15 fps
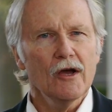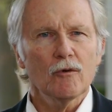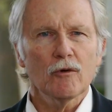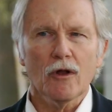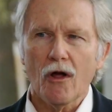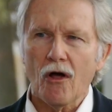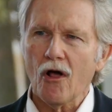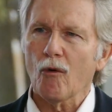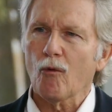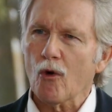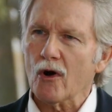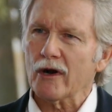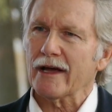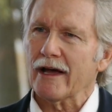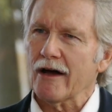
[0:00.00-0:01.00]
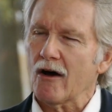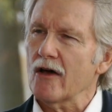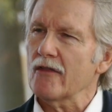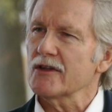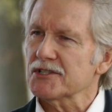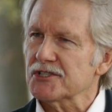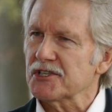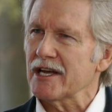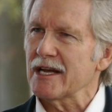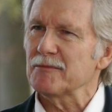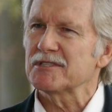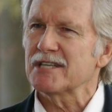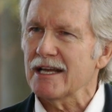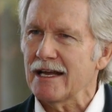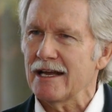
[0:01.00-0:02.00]
will all work on the same
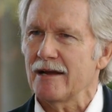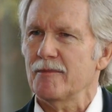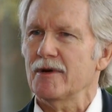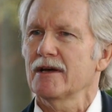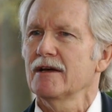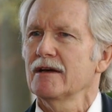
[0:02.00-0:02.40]
team